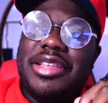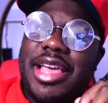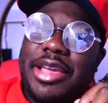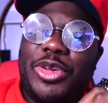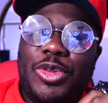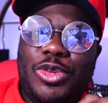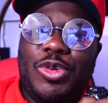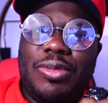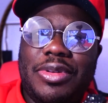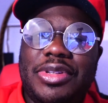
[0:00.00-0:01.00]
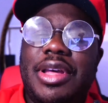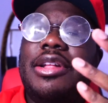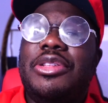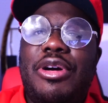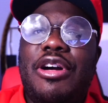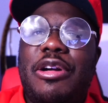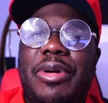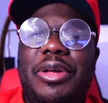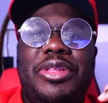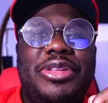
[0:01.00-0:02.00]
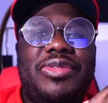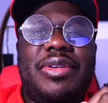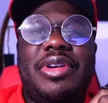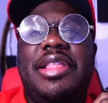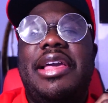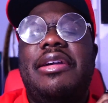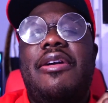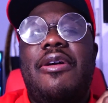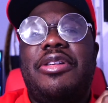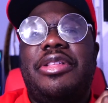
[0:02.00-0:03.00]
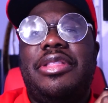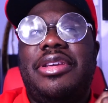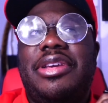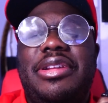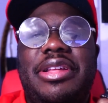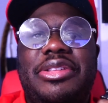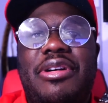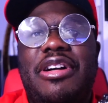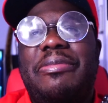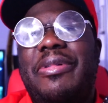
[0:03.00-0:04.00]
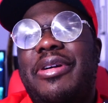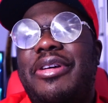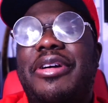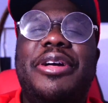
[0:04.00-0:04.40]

tech YouTubers talk about this very lightheartedly, and they talk about,